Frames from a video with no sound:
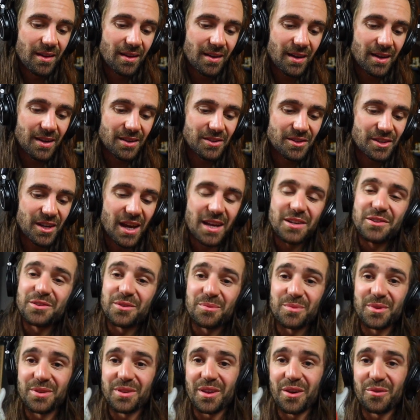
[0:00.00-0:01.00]
I can change
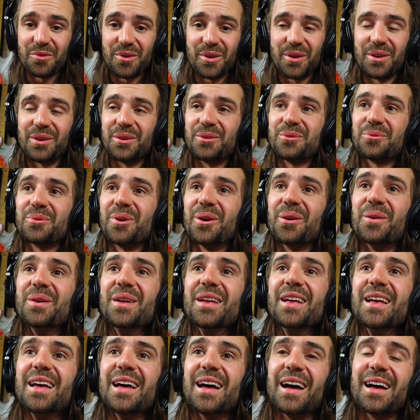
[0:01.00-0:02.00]
some stuff on it as well.
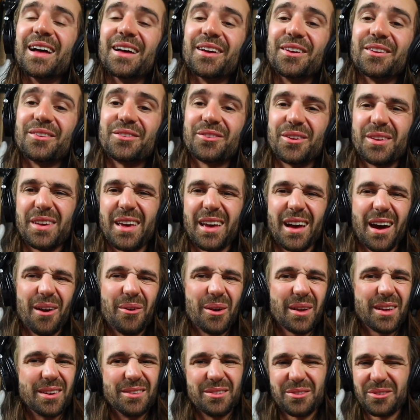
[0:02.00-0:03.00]
So yeah, I
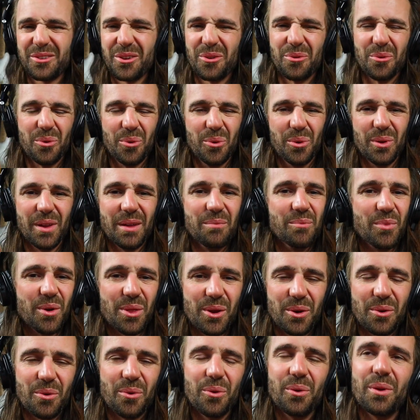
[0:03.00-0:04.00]
reckon just go all in with
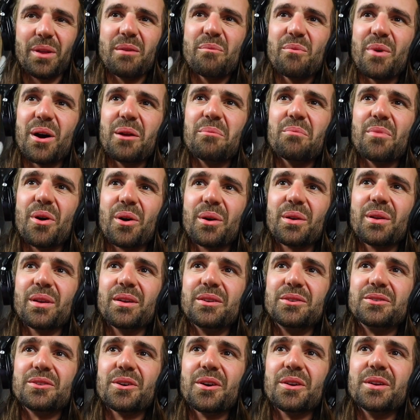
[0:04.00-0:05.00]
an all-in-one
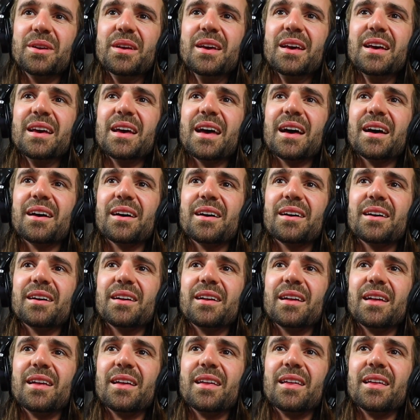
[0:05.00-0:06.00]
modeler, John.
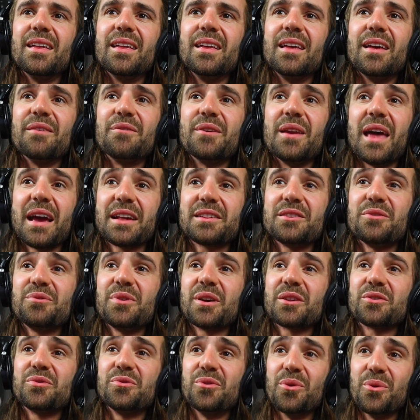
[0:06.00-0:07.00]
If an
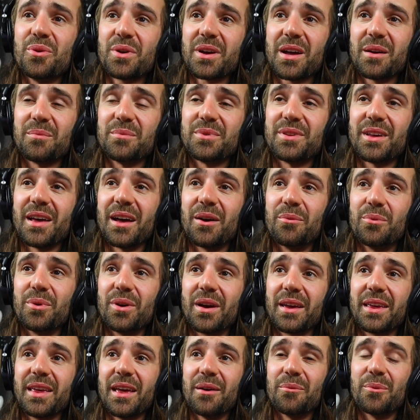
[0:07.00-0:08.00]
Axe-FX 4 comes out, would
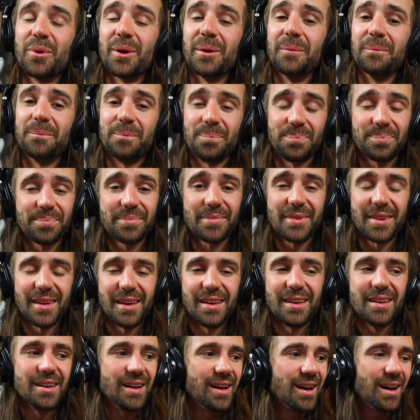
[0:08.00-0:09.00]
I get one?
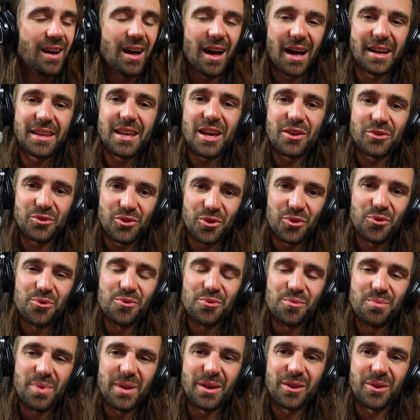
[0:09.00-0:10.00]
I'd get
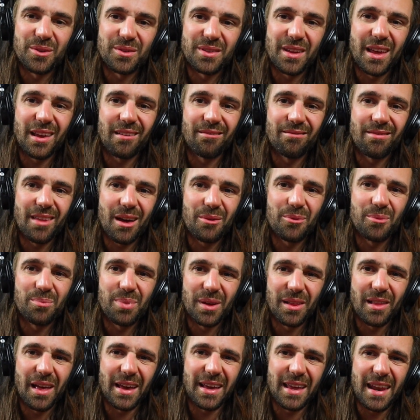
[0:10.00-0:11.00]
2, because then that would
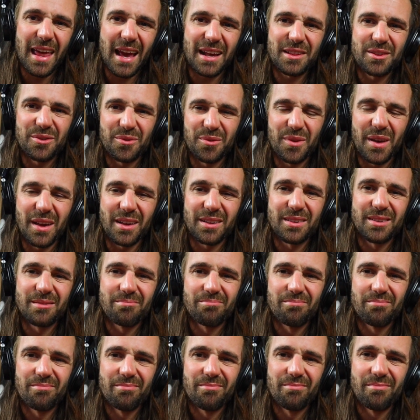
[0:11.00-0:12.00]
be like an Axe-FX
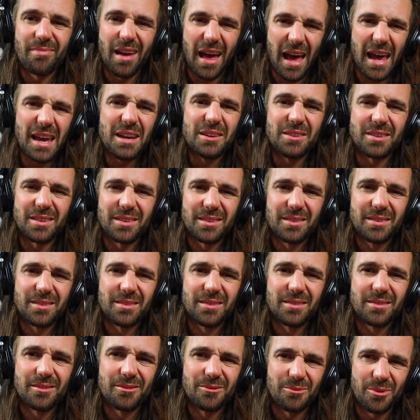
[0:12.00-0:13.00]
8,
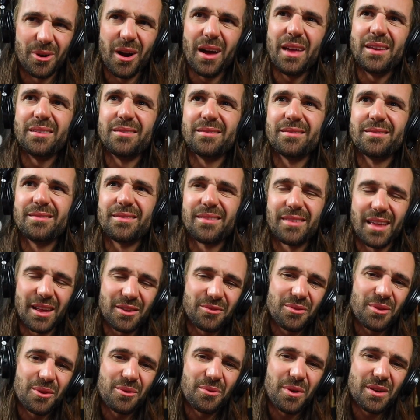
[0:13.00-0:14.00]
right?
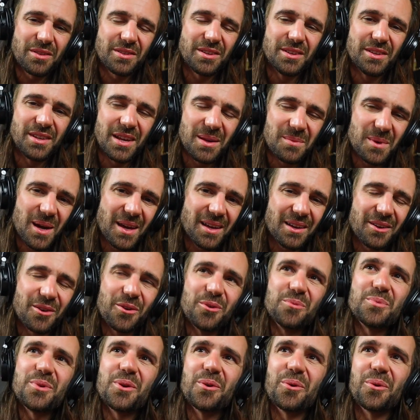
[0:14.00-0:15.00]
Thanks for the question, DMAC. I
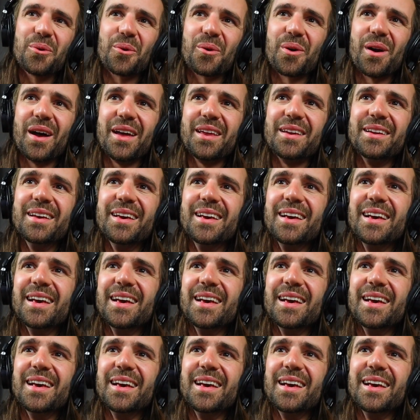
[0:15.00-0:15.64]
hope you're all right.